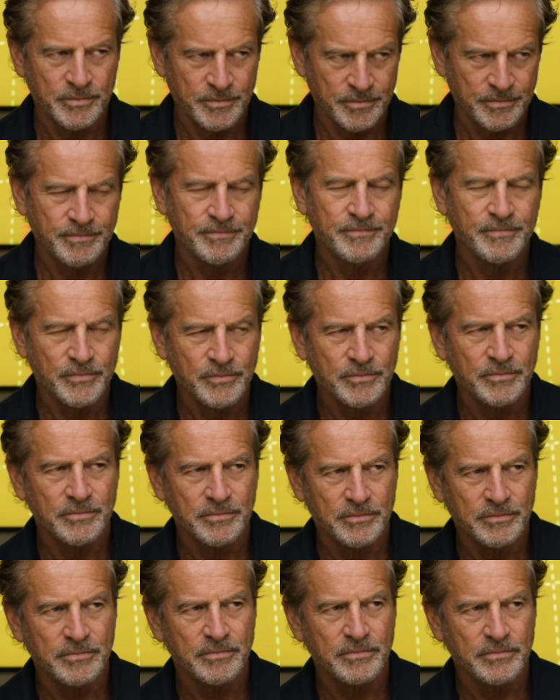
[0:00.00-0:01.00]
are we going to do
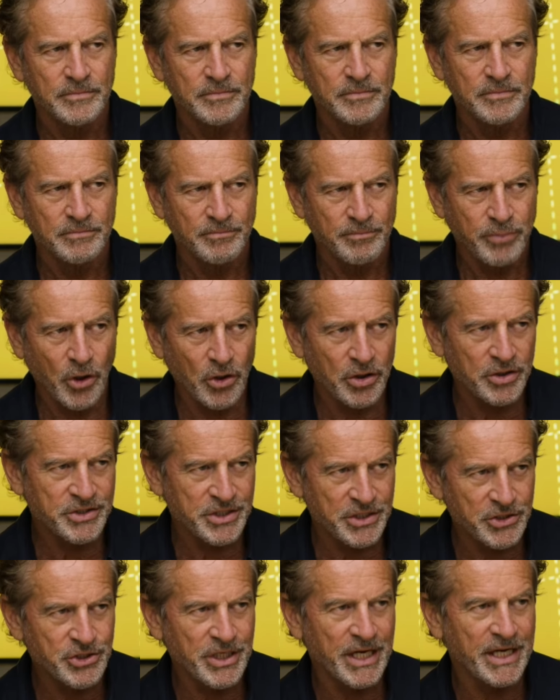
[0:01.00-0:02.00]
with other tax
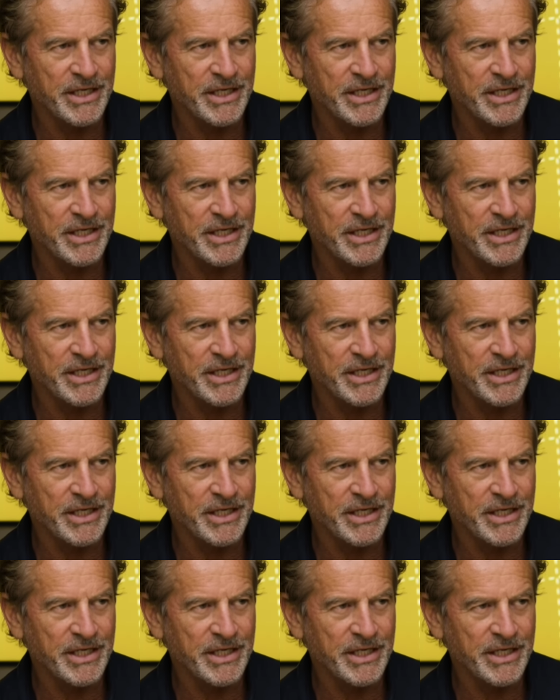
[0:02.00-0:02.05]
policy